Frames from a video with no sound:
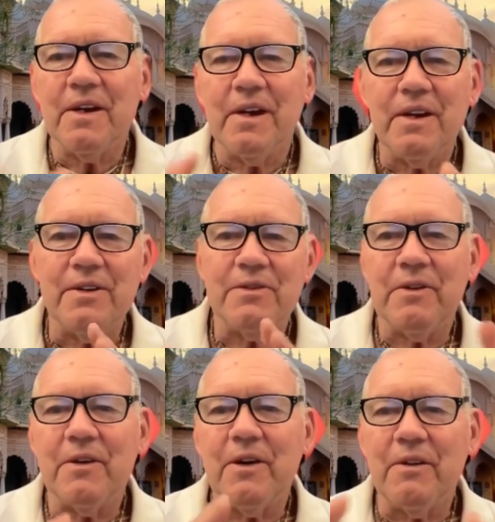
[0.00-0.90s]
he's
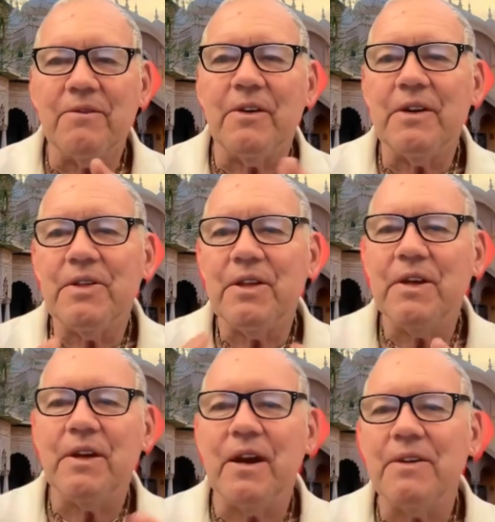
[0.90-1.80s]
very on very thin
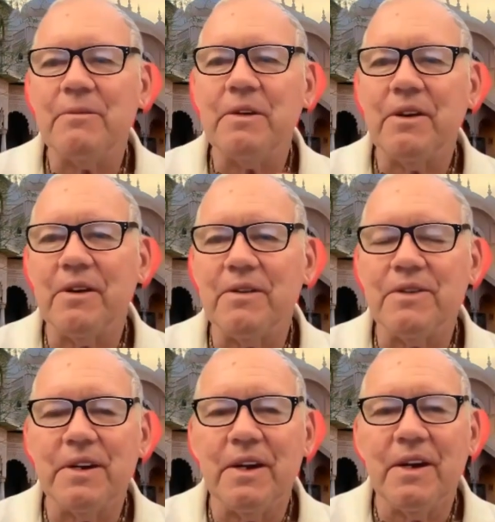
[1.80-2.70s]
ice because